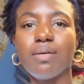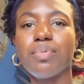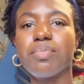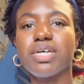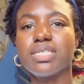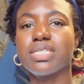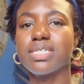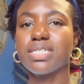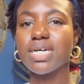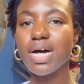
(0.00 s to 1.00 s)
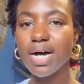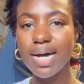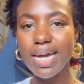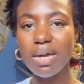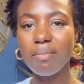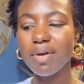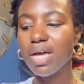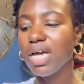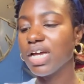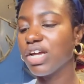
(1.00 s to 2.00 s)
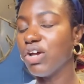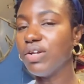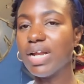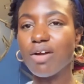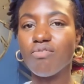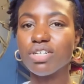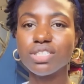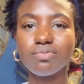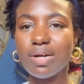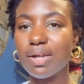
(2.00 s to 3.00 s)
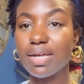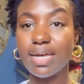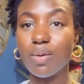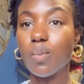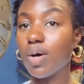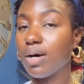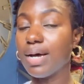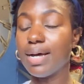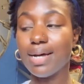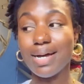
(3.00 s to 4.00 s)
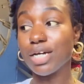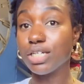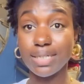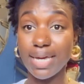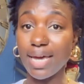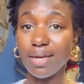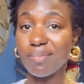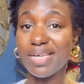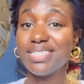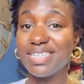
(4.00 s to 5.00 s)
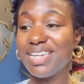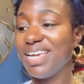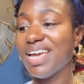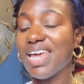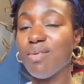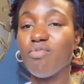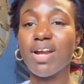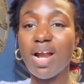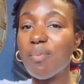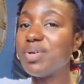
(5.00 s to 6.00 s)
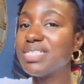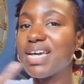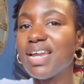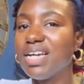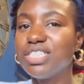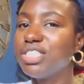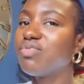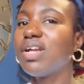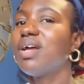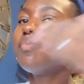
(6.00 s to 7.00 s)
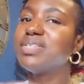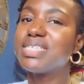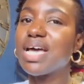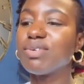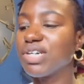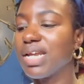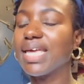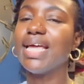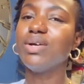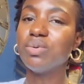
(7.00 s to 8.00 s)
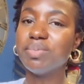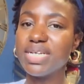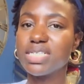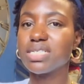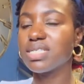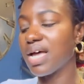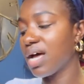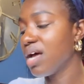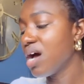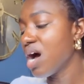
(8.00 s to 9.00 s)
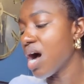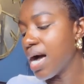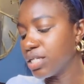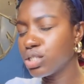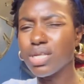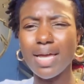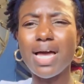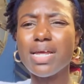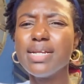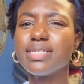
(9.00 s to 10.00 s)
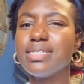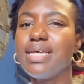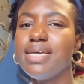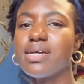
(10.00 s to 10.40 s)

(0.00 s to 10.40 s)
But because of the time, I could only like rush around and get what I could get basically. And I'm running up and down, Ashley's running up and down. We're trying to get little bits that I like kind of just need.